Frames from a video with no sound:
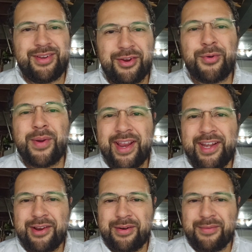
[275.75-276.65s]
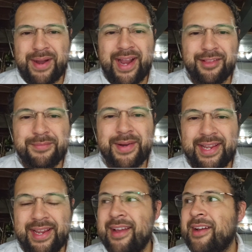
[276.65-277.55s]
you're crying into your pile of
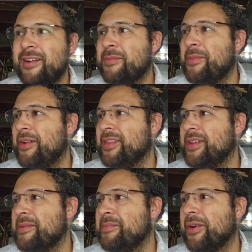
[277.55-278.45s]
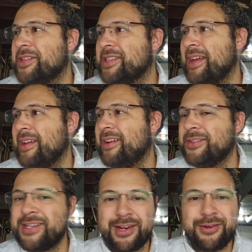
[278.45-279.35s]
money from all the merch that
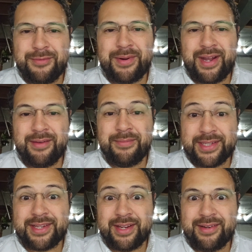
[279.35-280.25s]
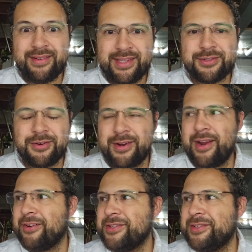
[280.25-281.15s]
Otaku have bought based on these girl
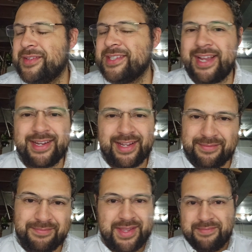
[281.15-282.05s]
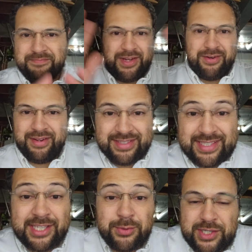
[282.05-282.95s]
characters you've designed and the
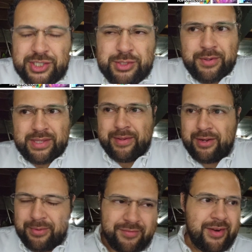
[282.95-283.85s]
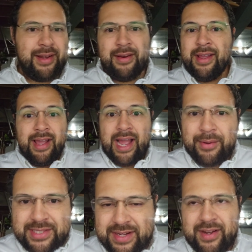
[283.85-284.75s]
situations you put them in or whatever. And
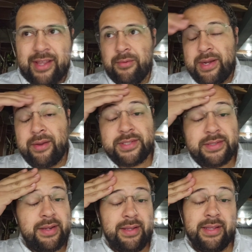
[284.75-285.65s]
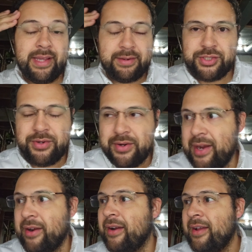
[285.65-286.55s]
I watched Evangelion when I was in junior
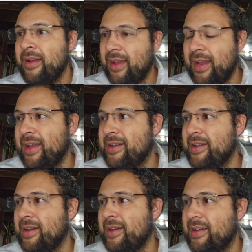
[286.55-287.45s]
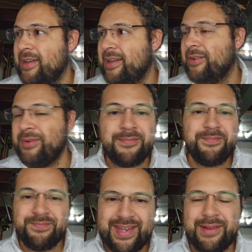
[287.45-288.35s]
year, and
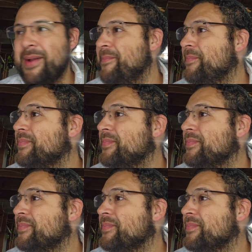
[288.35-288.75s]
anyway.